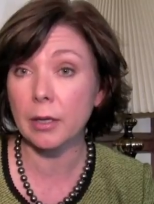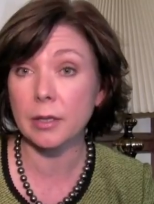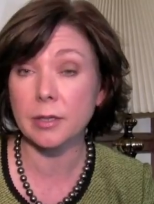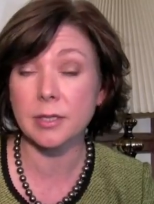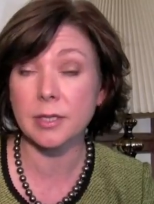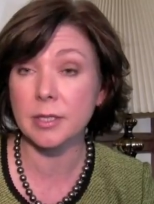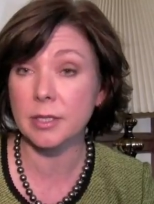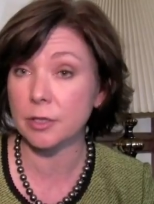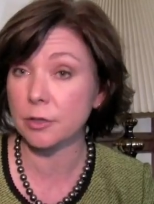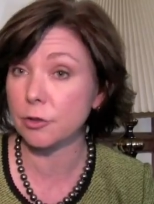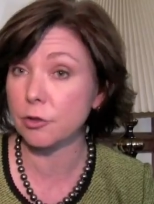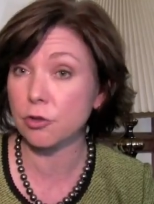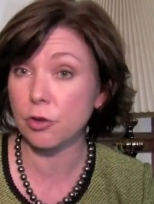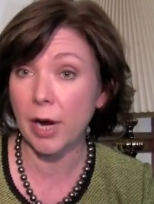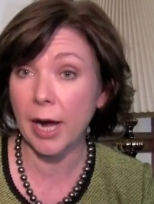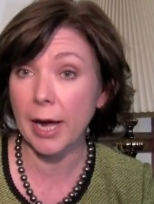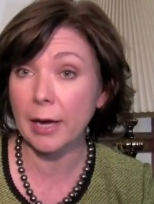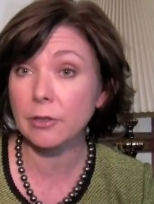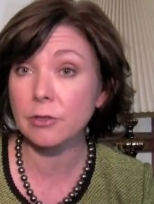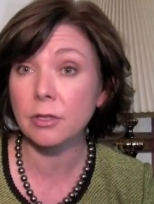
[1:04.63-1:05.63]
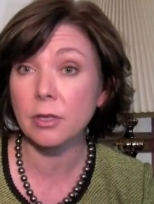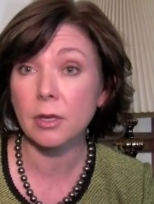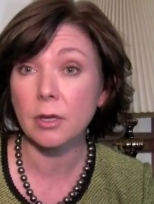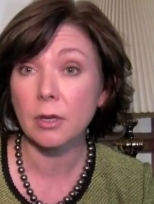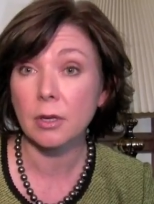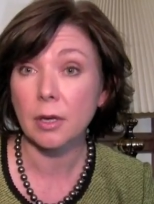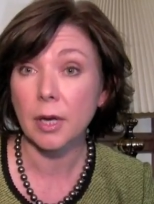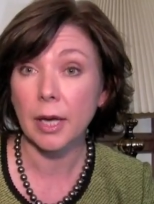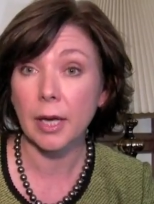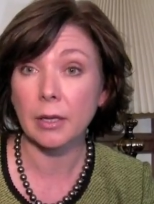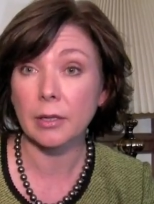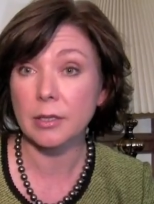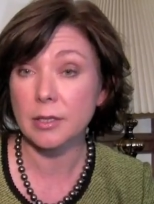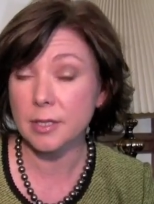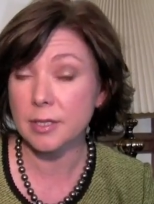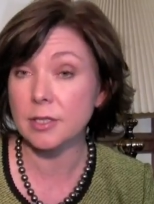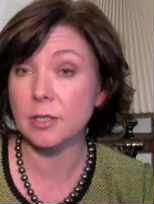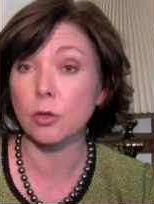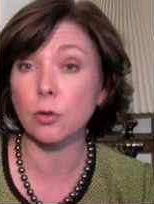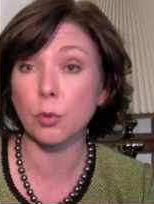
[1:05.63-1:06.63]
It's still tracked, and
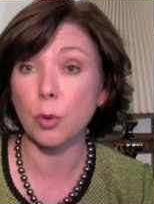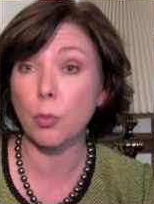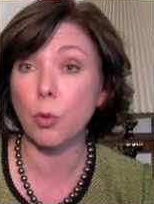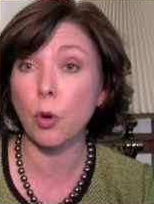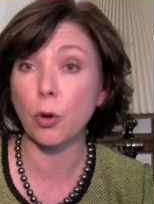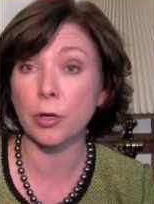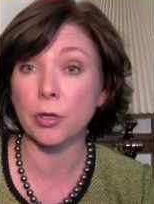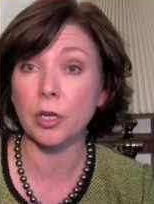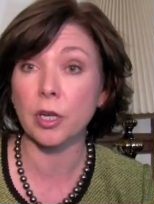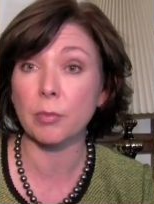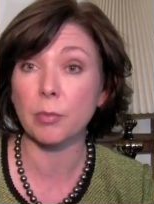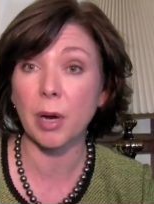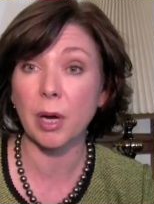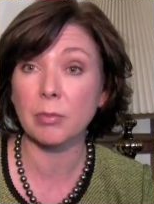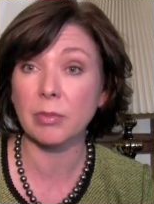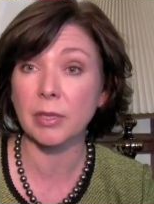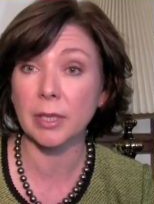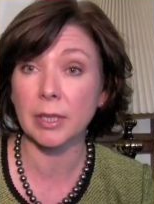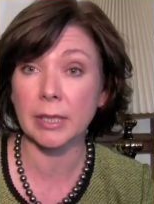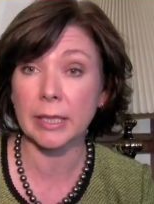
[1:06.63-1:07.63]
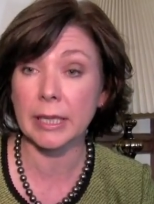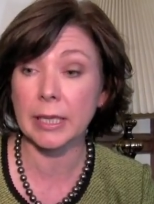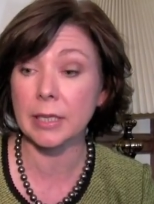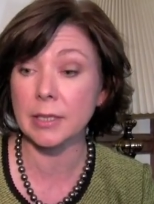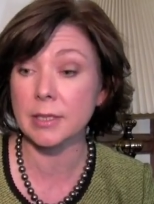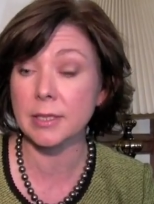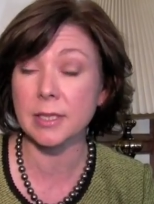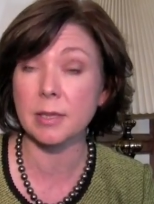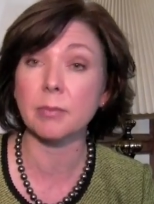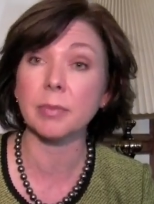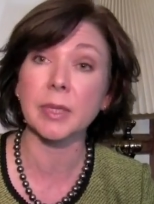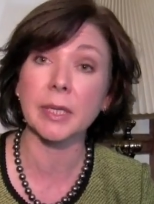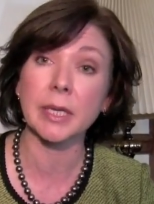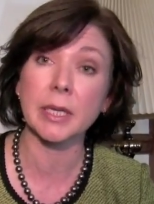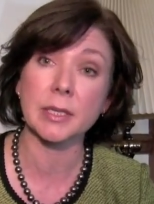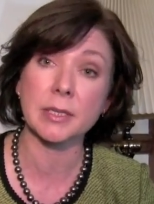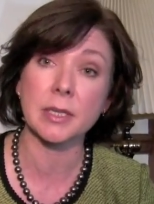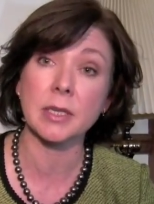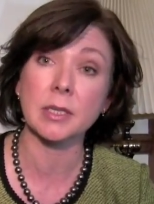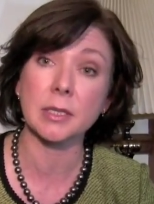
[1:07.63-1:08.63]
it's still reported on publicly. It
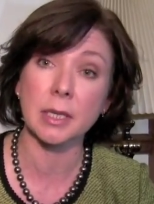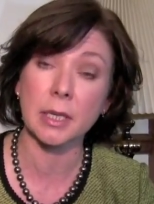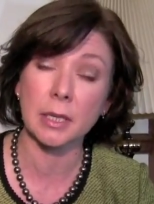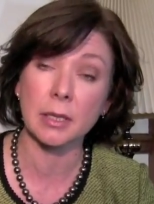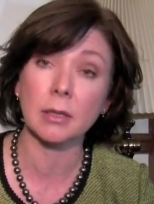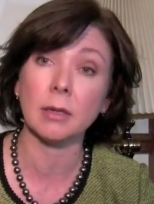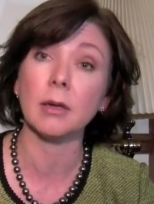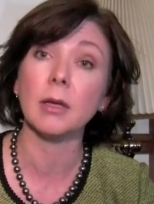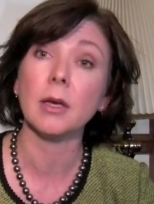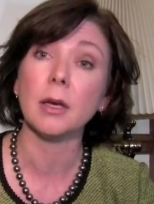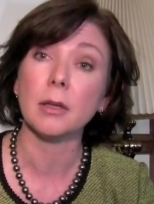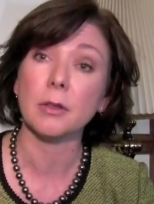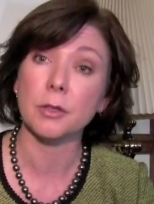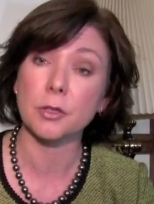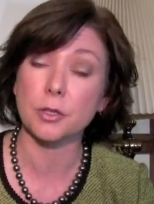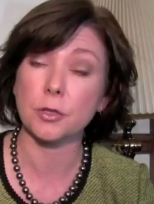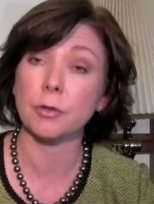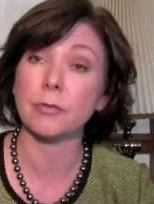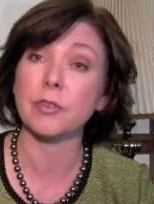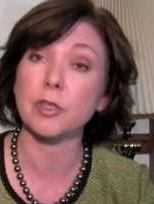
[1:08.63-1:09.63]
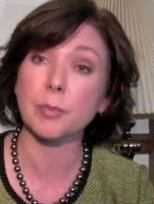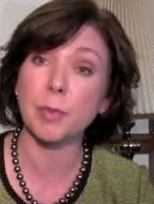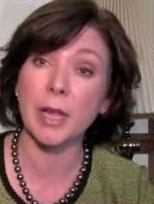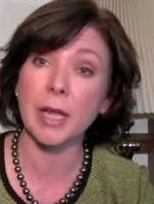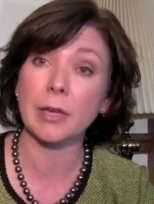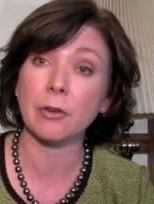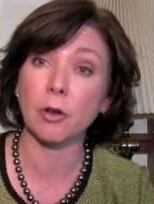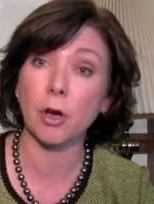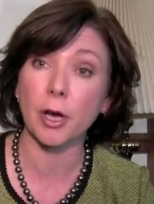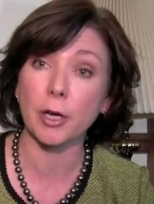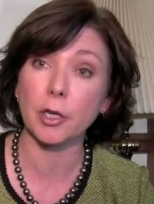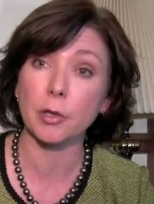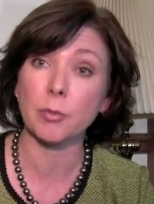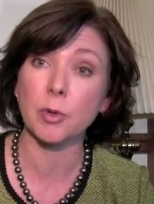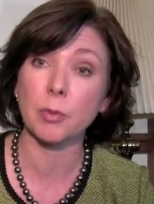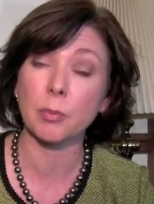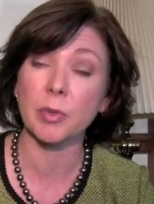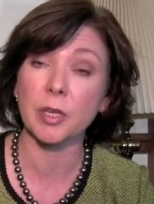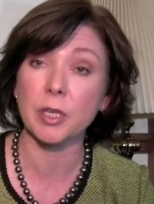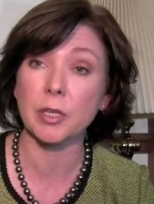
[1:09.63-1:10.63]
simply isn't in the service plan
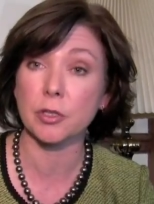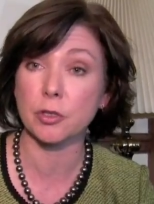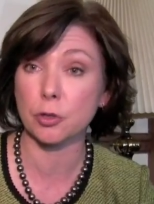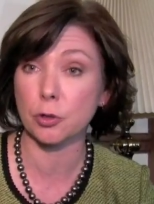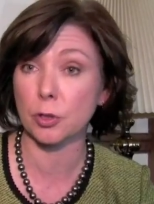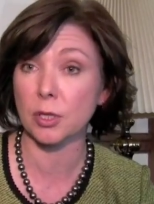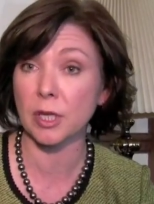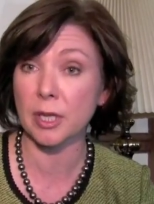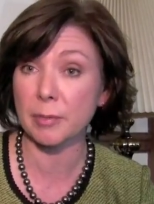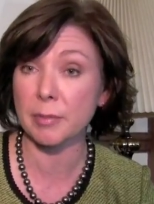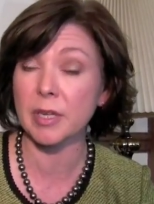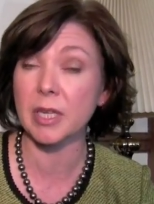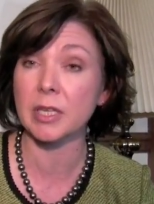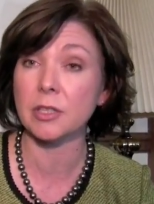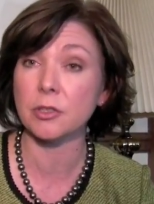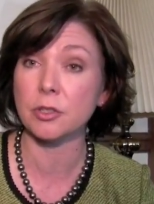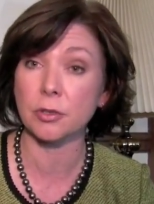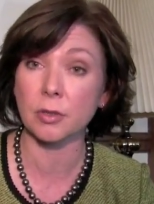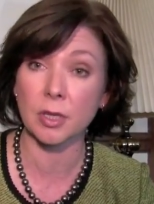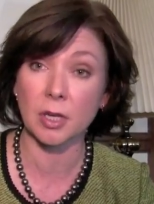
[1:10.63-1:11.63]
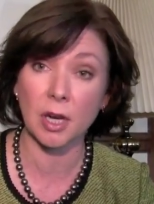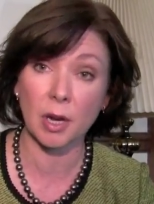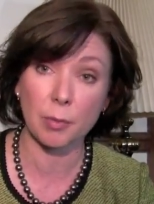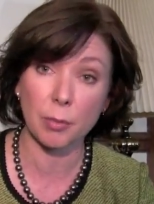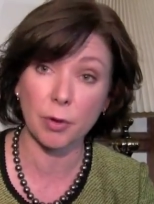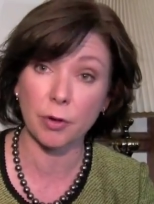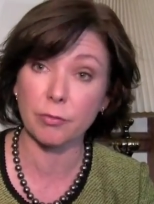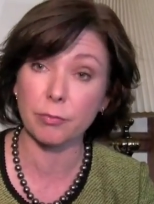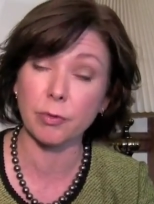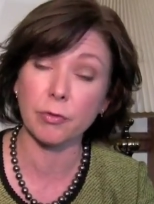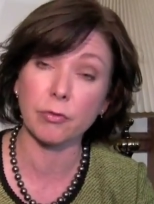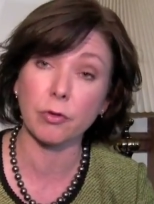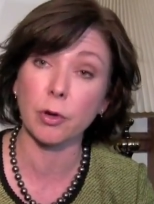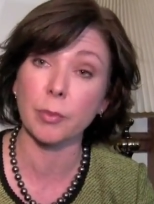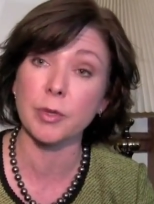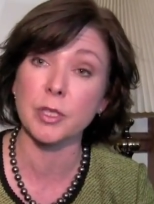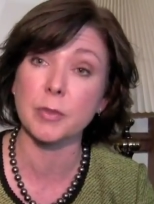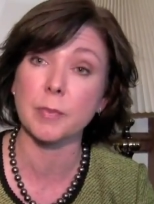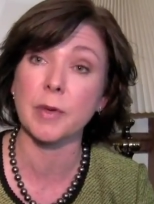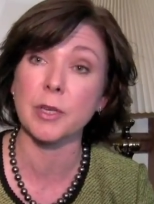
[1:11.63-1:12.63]
document because you're limited to the number of
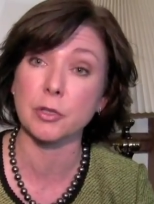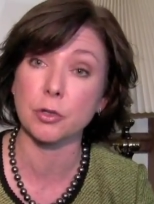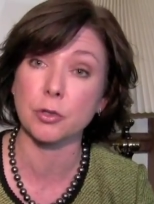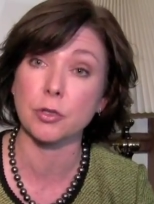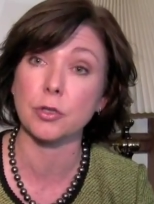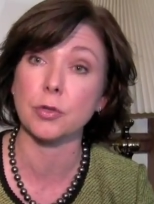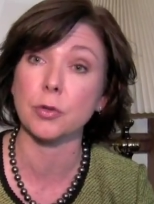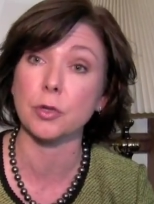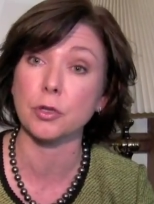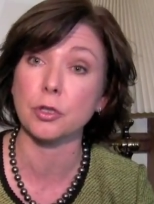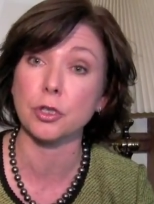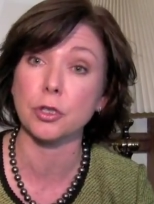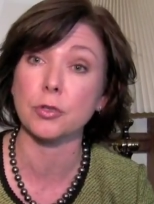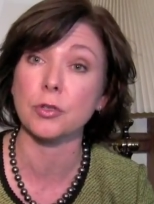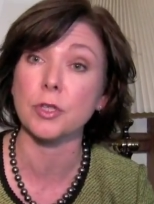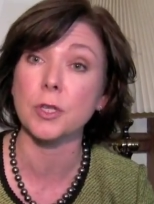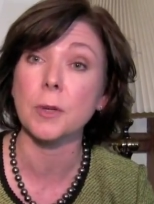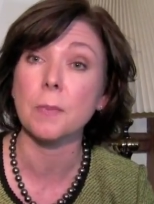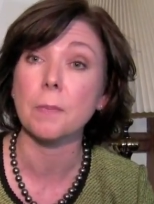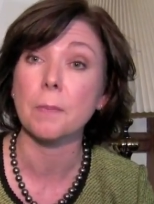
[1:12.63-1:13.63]
performance measures you can choose.